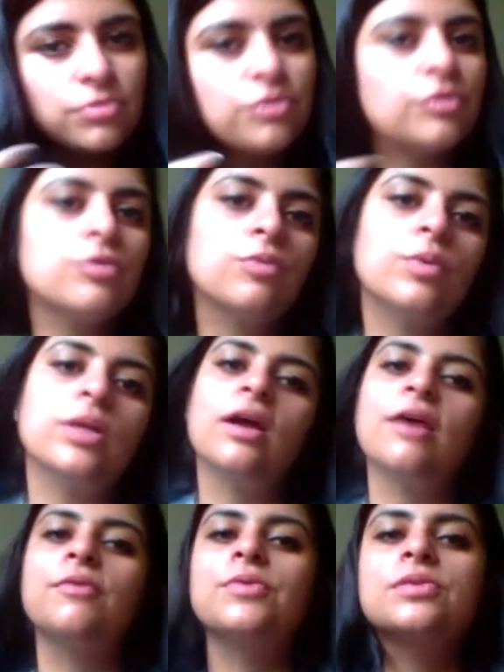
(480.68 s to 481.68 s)
through when
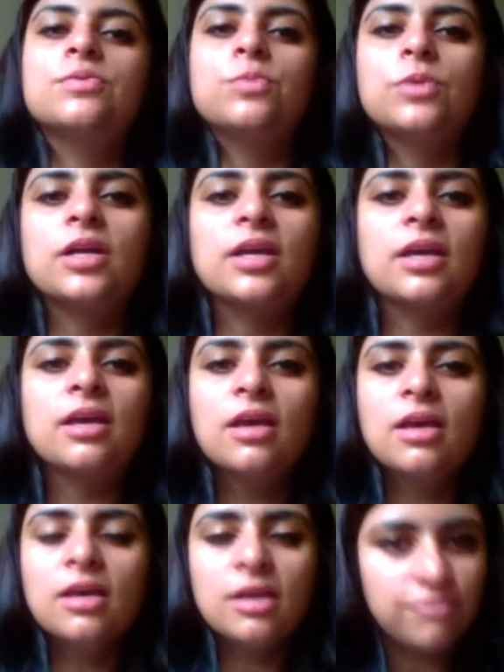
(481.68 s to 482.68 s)
I was working,
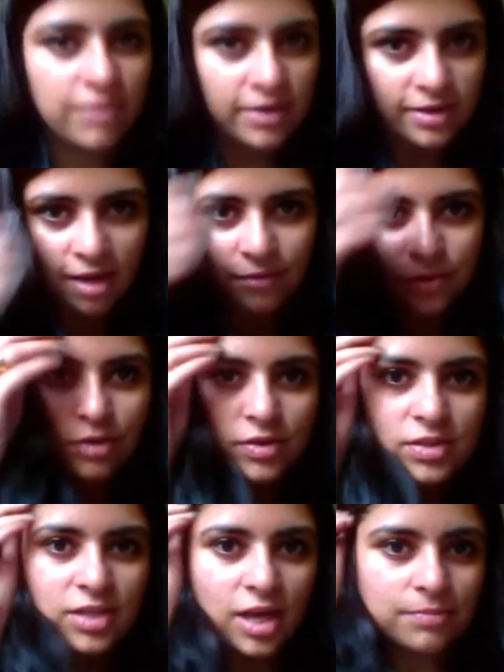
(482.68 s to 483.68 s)
if I didn't have a lot
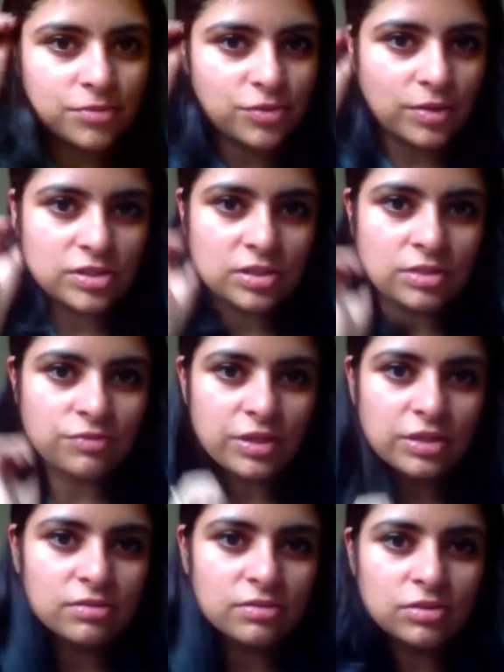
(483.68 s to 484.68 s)
of time to actually
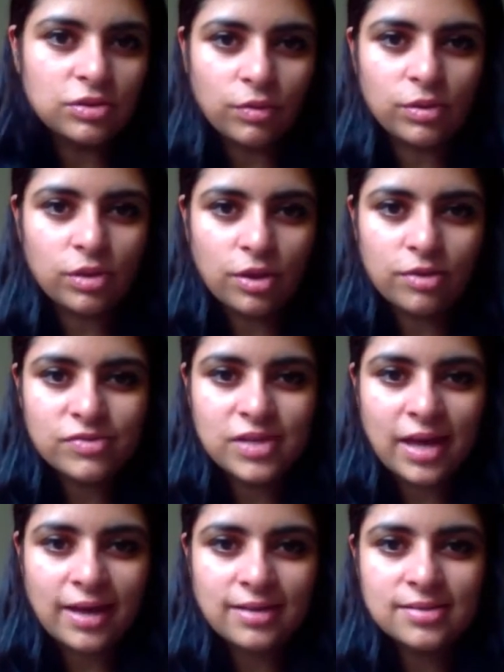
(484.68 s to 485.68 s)
read, a lot of
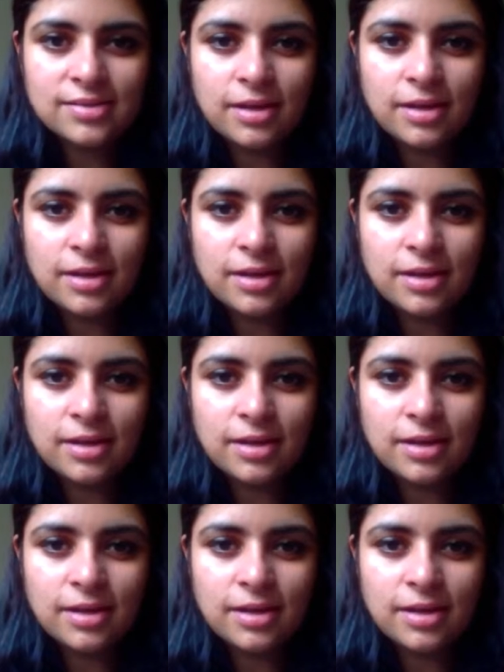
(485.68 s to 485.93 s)
text.